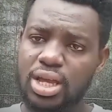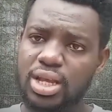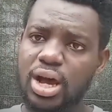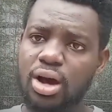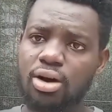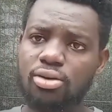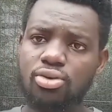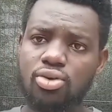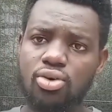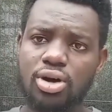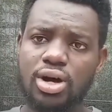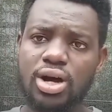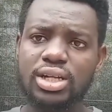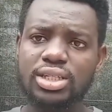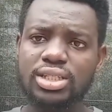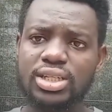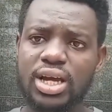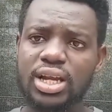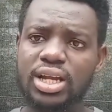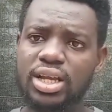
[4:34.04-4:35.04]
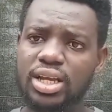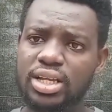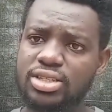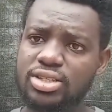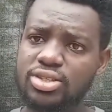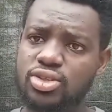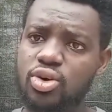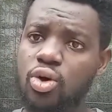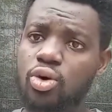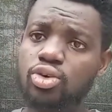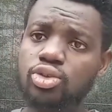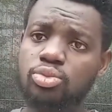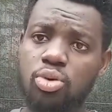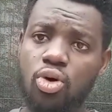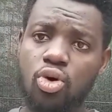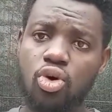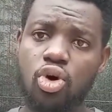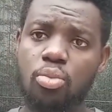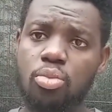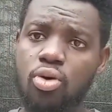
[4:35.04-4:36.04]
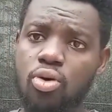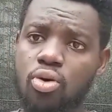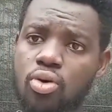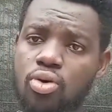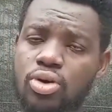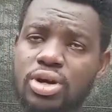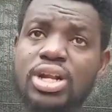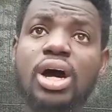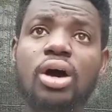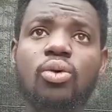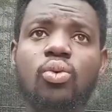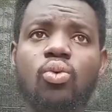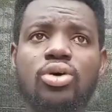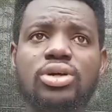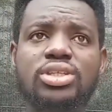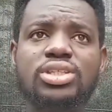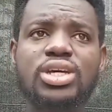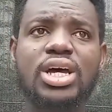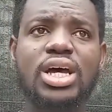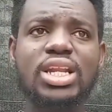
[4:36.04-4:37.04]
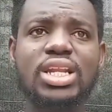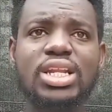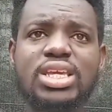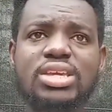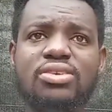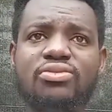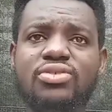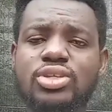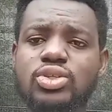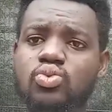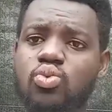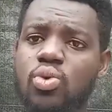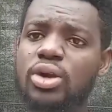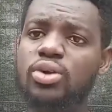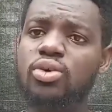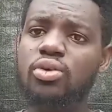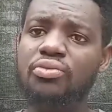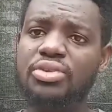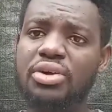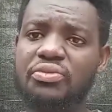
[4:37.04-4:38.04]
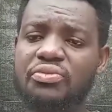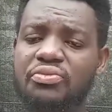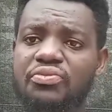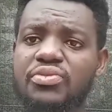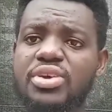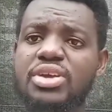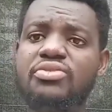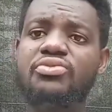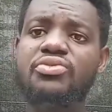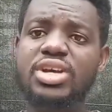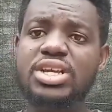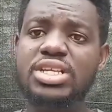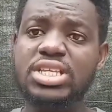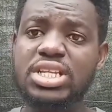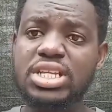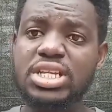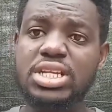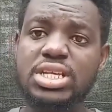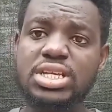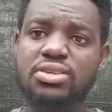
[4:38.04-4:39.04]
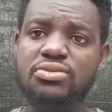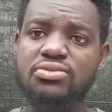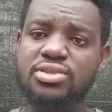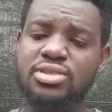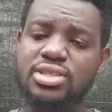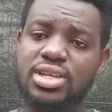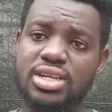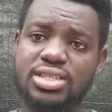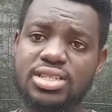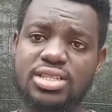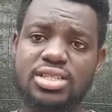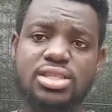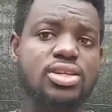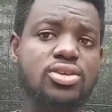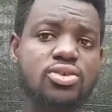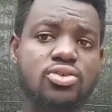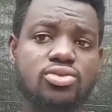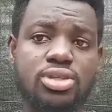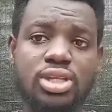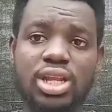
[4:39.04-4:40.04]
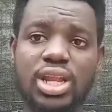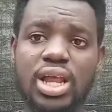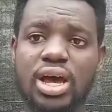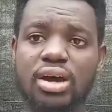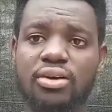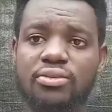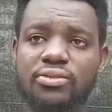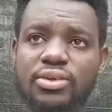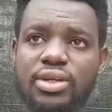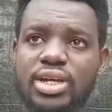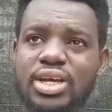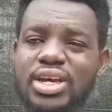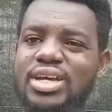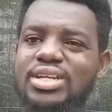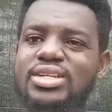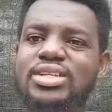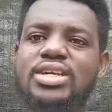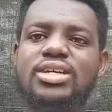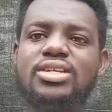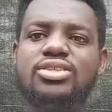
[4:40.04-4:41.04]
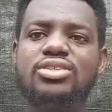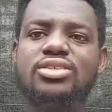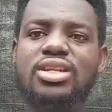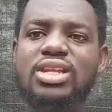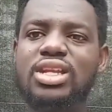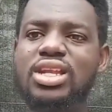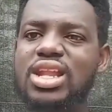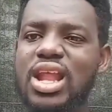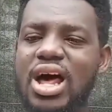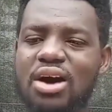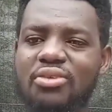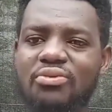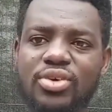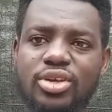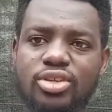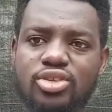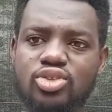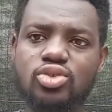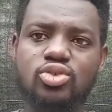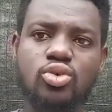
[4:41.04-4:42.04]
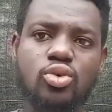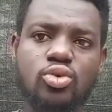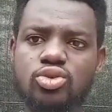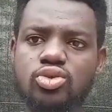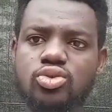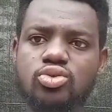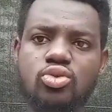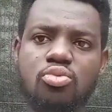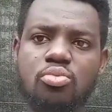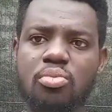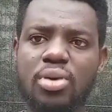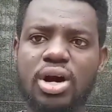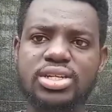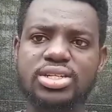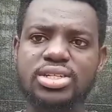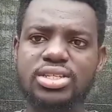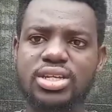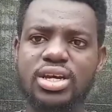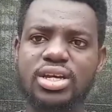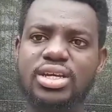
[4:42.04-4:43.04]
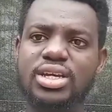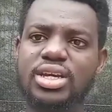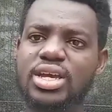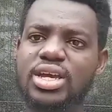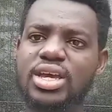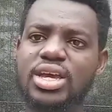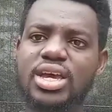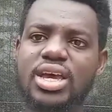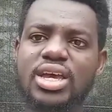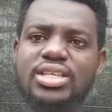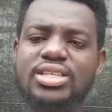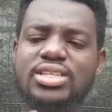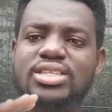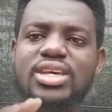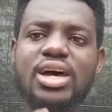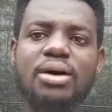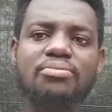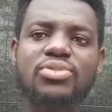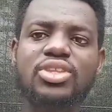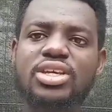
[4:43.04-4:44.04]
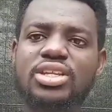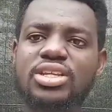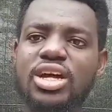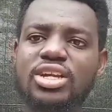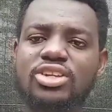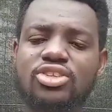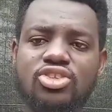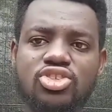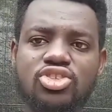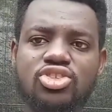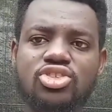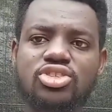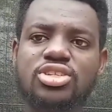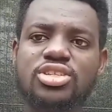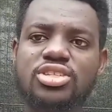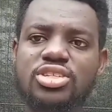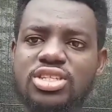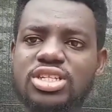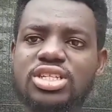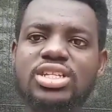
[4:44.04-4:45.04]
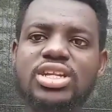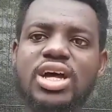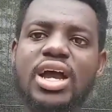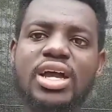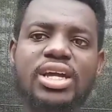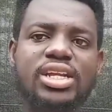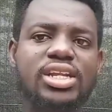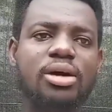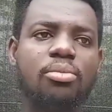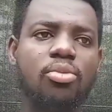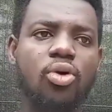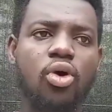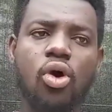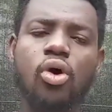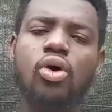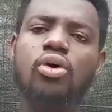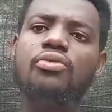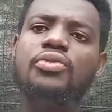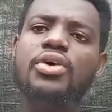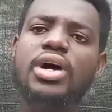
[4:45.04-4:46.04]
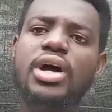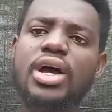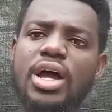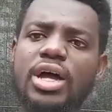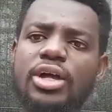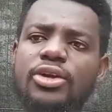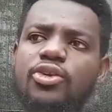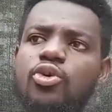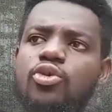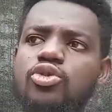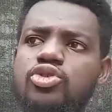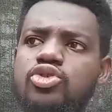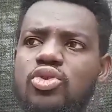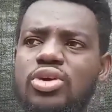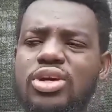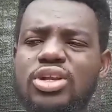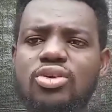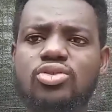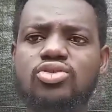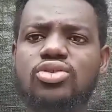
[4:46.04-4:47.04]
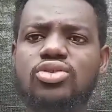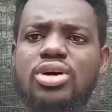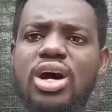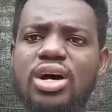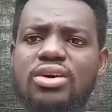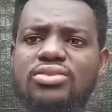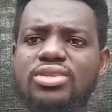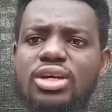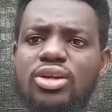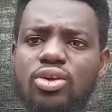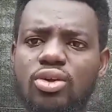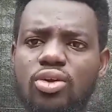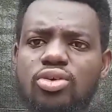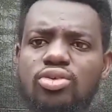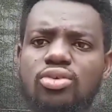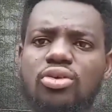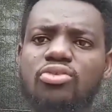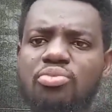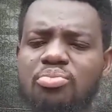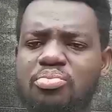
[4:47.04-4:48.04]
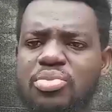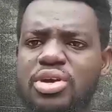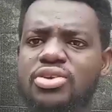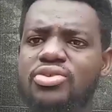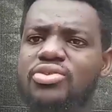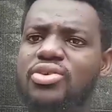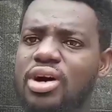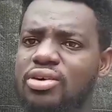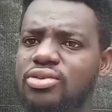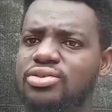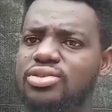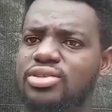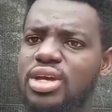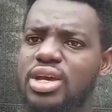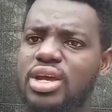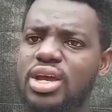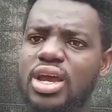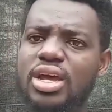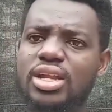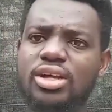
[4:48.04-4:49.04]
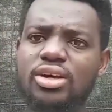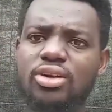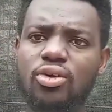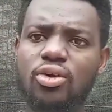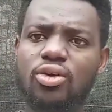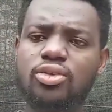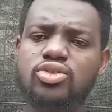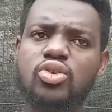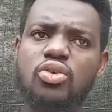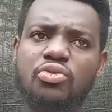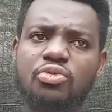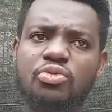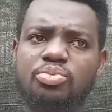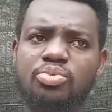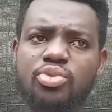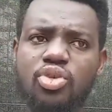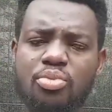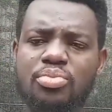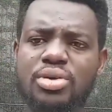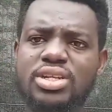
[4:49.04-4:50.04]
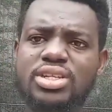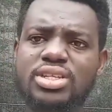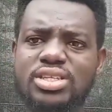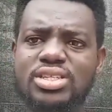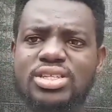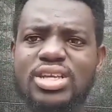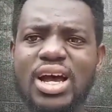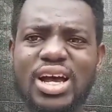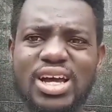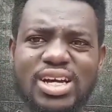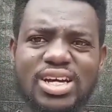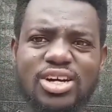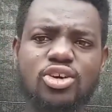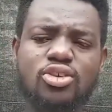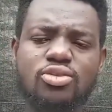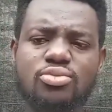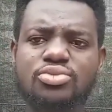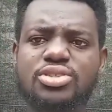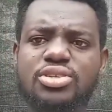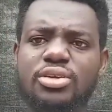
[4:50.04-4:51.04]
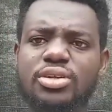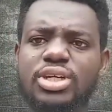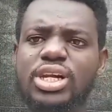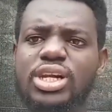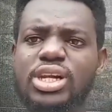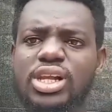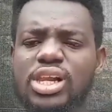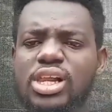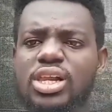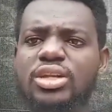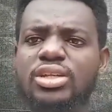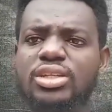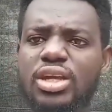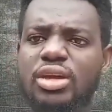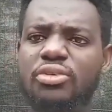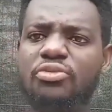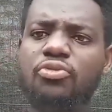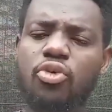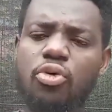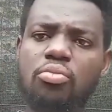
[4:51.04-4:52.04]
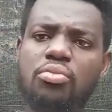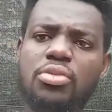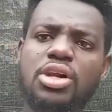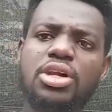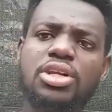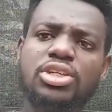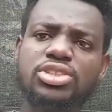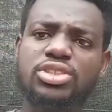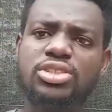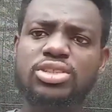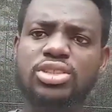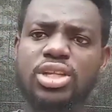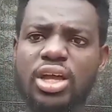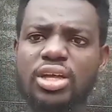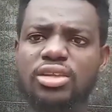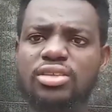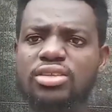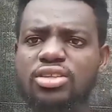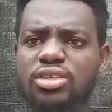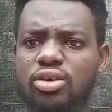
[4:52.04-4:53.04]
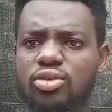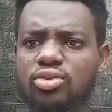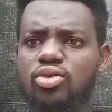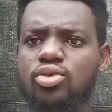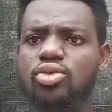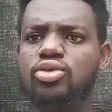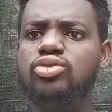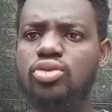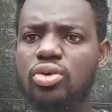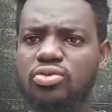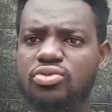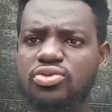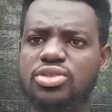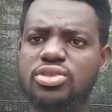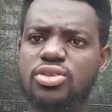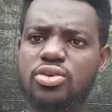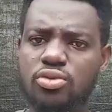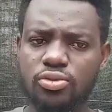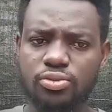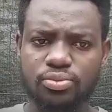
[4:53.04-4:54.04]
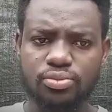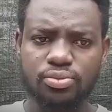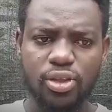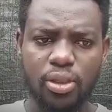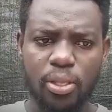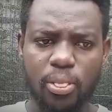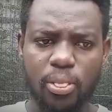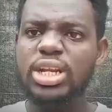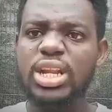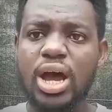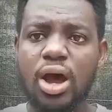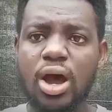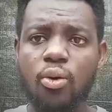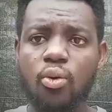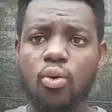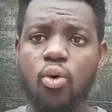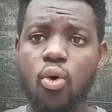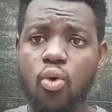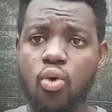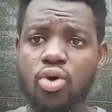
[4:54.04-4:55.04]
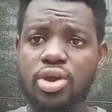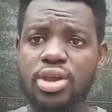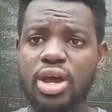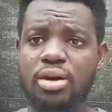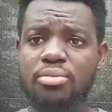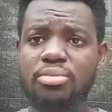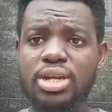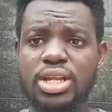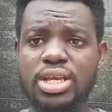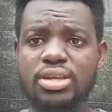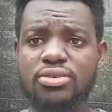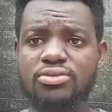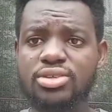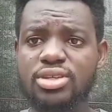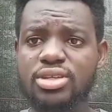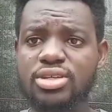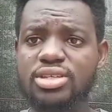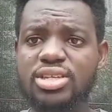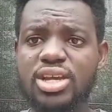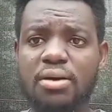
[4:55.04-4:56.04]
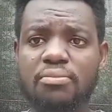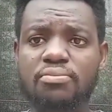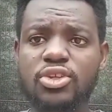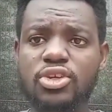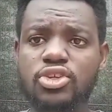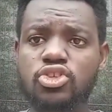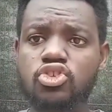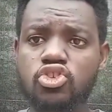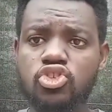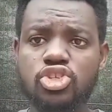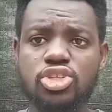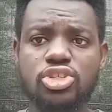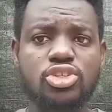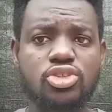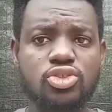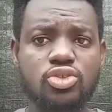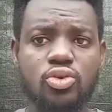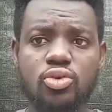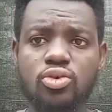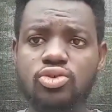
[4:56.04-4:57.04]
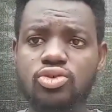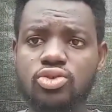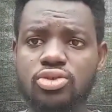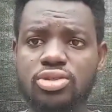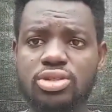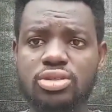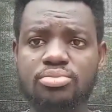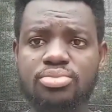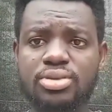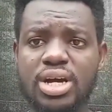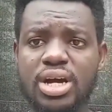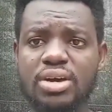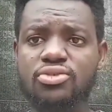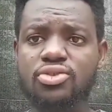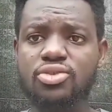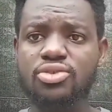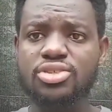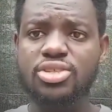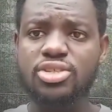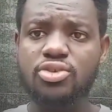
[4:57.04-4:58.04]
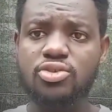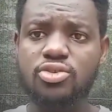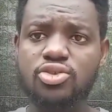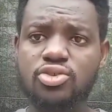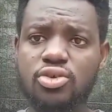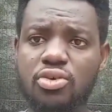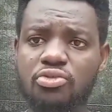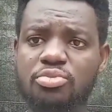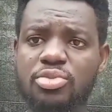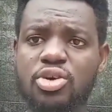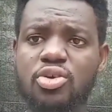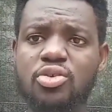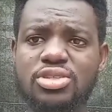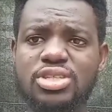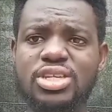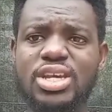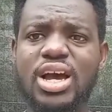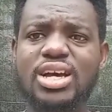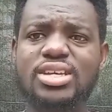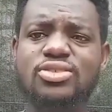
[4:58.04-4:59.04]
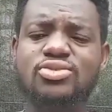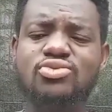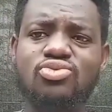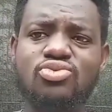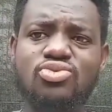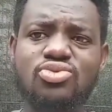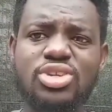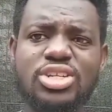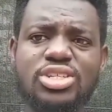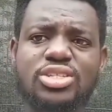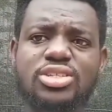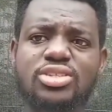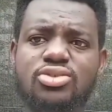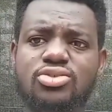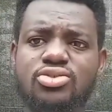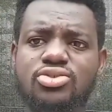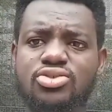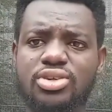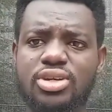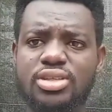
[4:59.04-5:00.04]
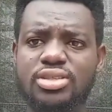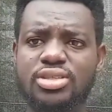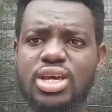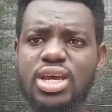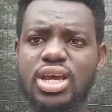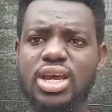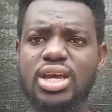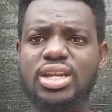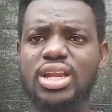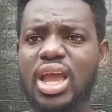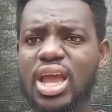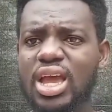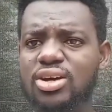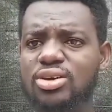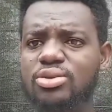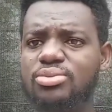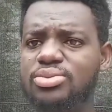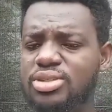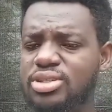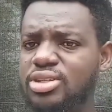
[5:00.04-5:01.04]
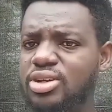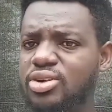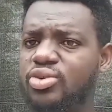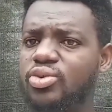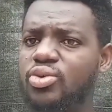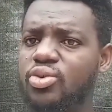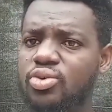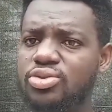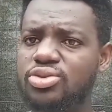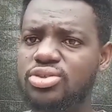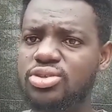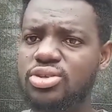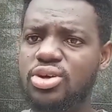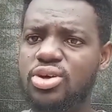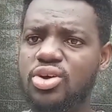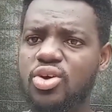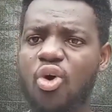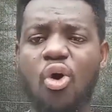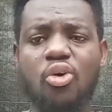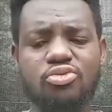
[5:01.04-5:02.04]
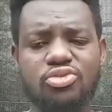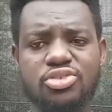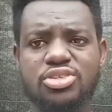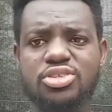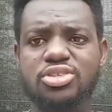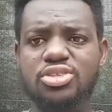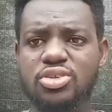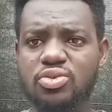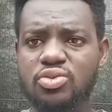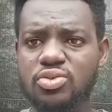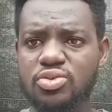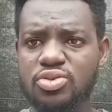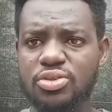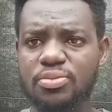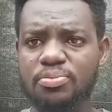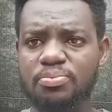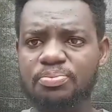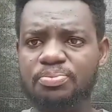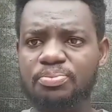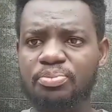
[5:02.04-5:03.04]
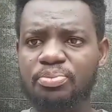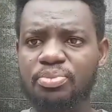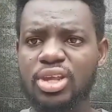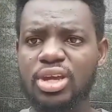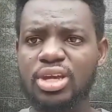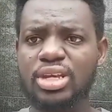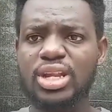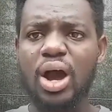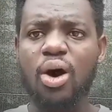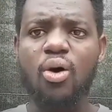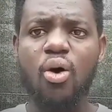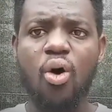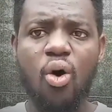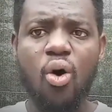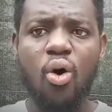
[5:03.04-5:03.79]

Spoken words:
In our local dialect it's called boko boko. Now water leaf is one of the favorite leaves that snails love. They love it so much that it's something that you shouldn't deny them of. And also it also has a lot of minerals and a lot of properties that helps in the formation and in the growth of snails. Now, cocoyam leaves is something you shouldn't also deprive your snails of because it has rich nutrients that helps in the growth of snails. Now,